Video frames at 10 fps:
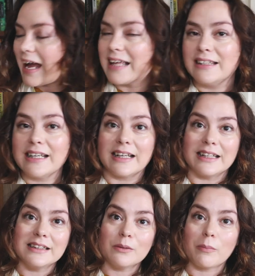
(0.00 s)
And
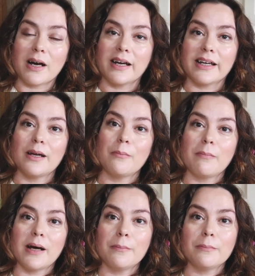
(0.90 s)
then my
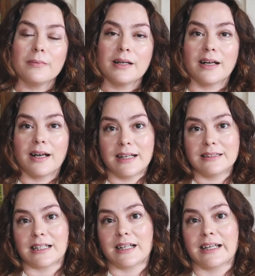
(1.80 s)
mum
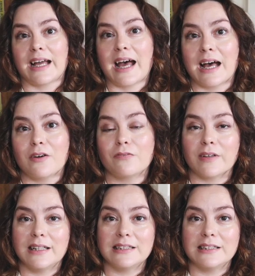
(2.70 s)
and I have a